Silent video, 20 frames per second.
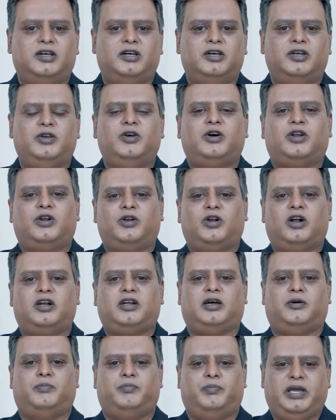You are not
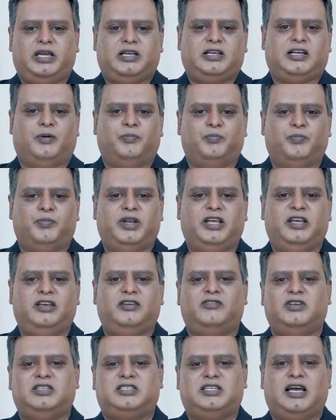a big company
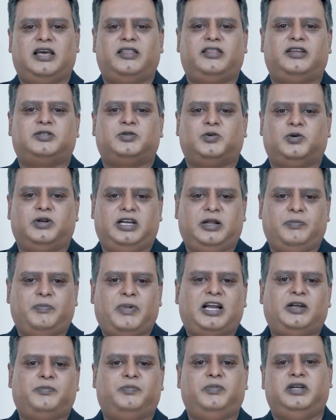which has its own
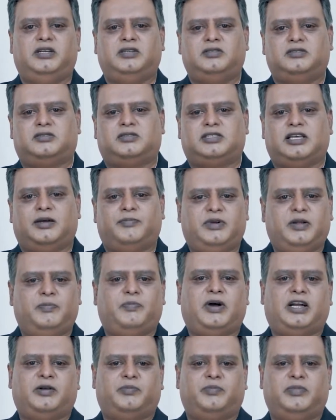departments,
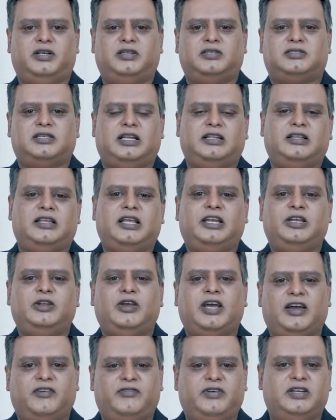sub-departments, and then you
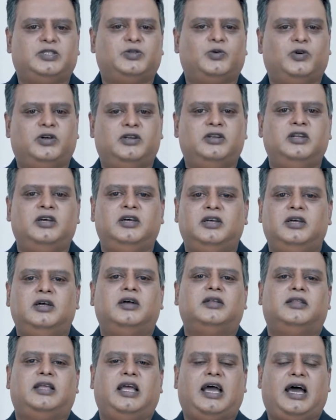have its own
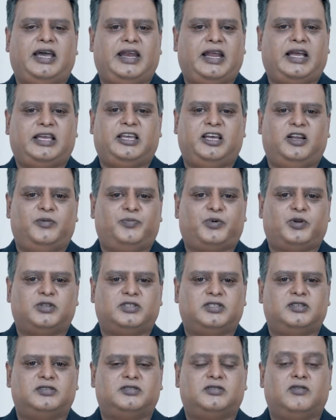the hierarchical
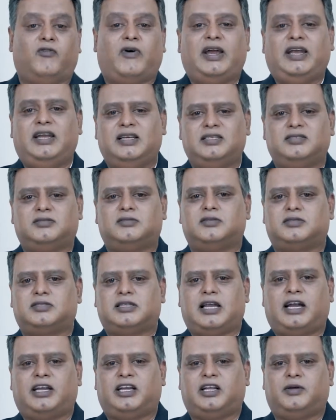process. Why does a
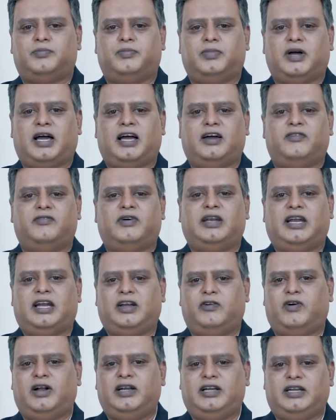startup have an
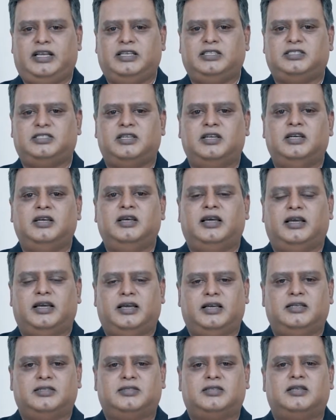advantage
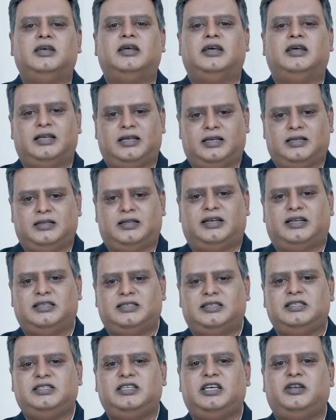is the
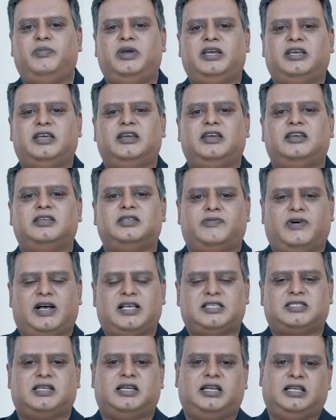decision making is
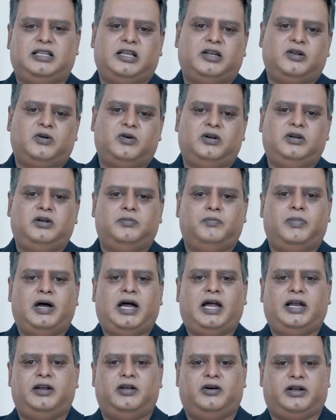faster, either good,
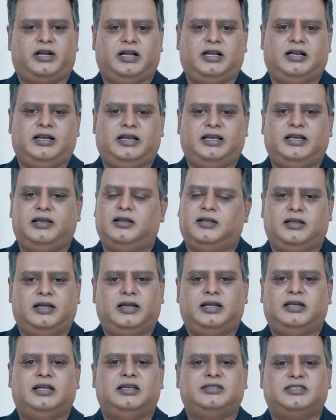bad or ugly,
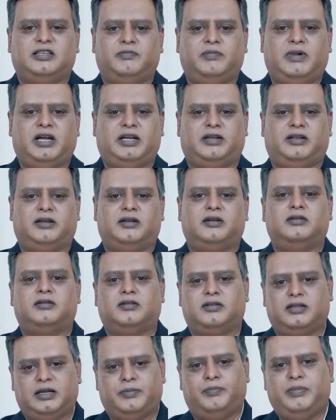it doesn't matter.
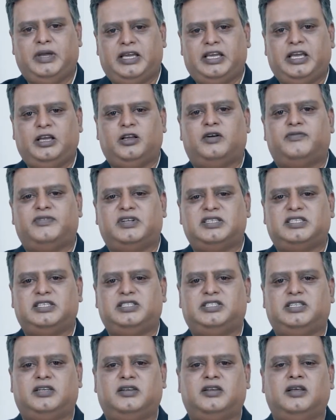The making of
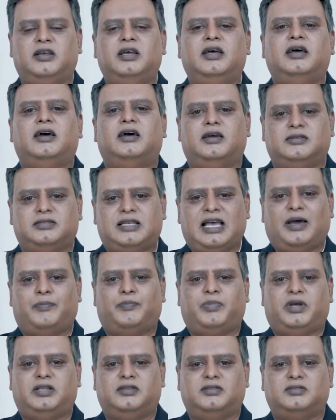decision
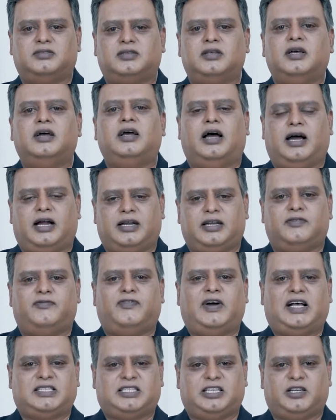happens at a
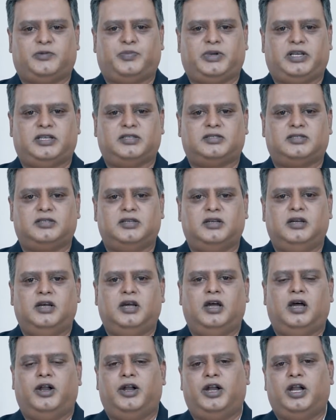faster pace.
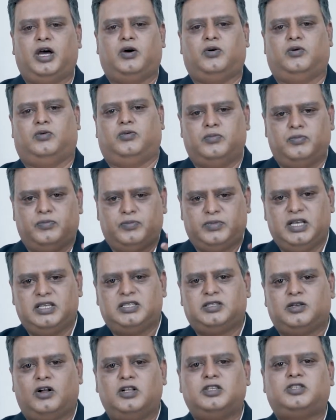Now,
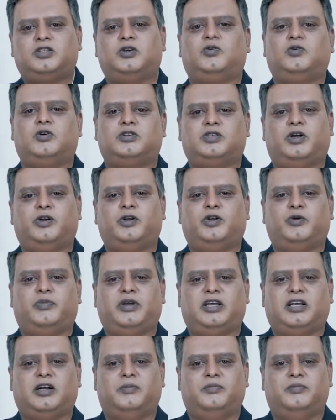this also goes on to
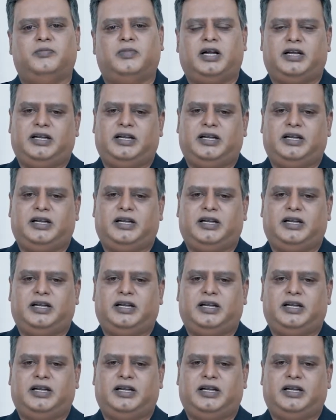become a